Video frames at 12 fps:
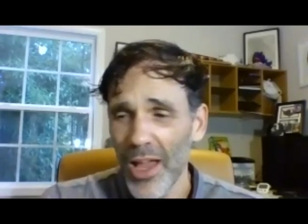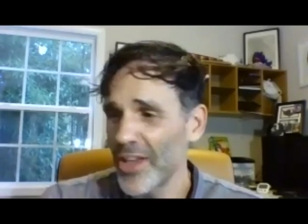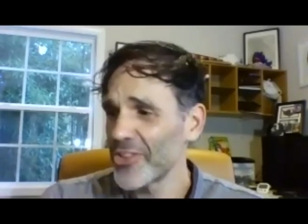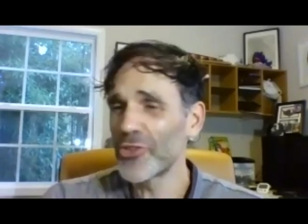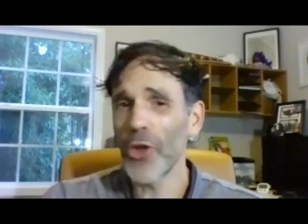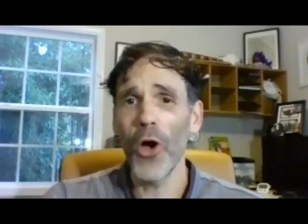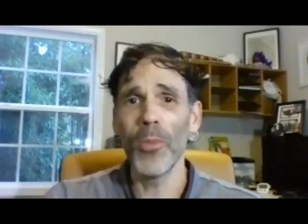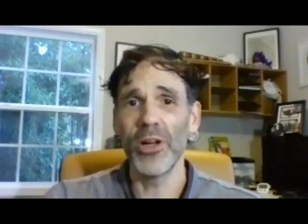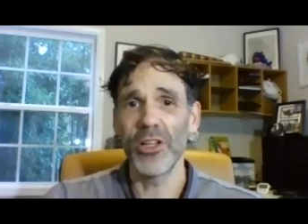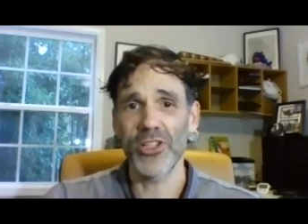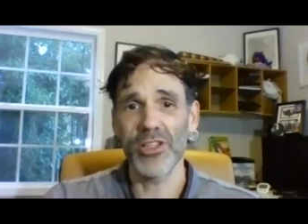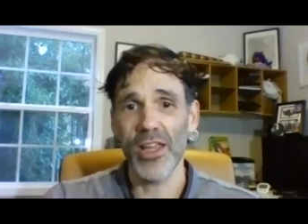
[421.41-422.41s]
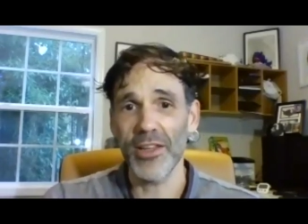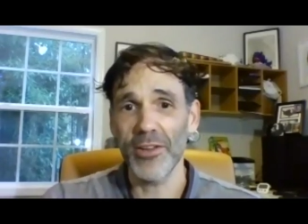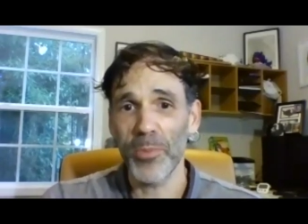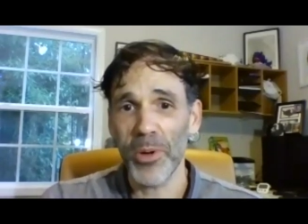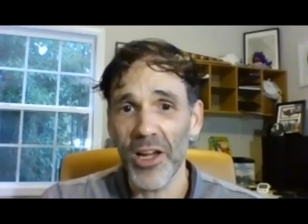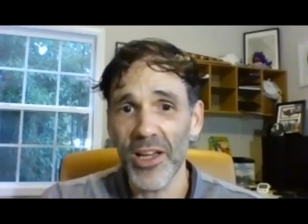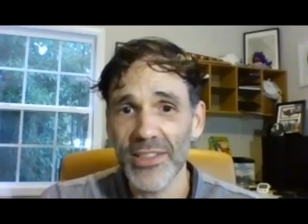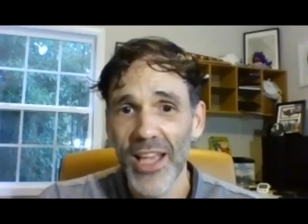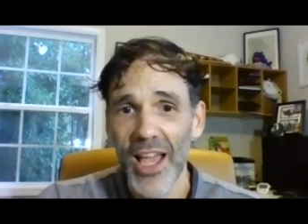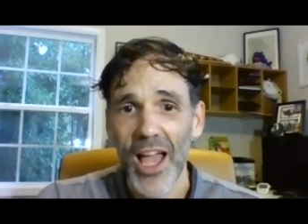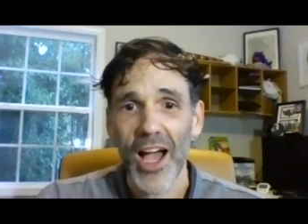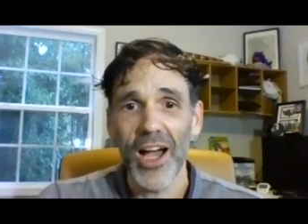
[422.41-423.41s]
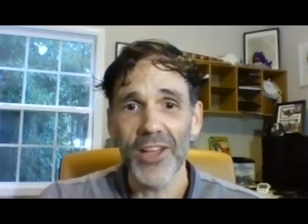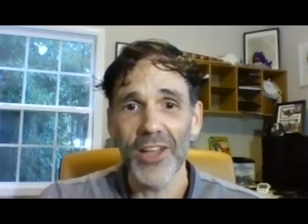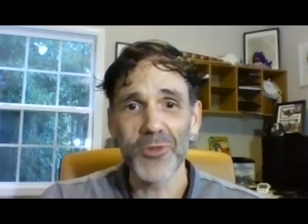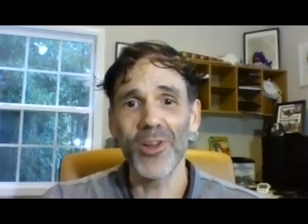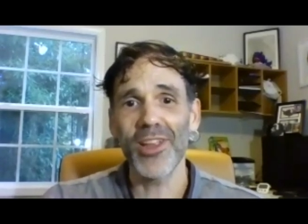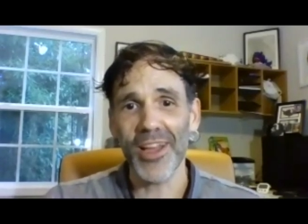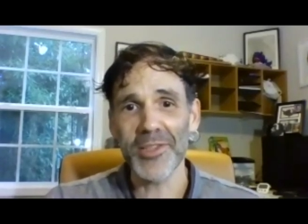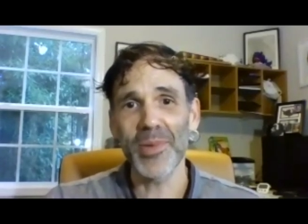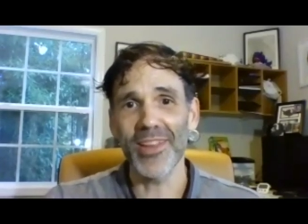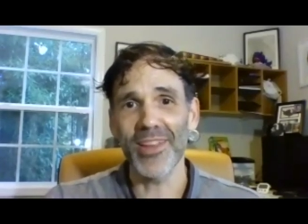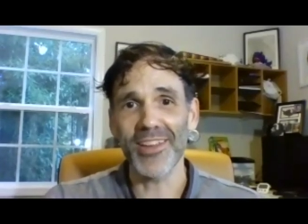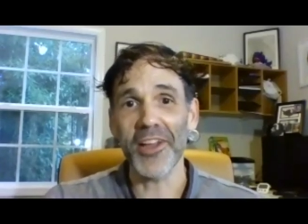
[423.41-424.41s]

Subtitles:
so much negative press. You really had to be like a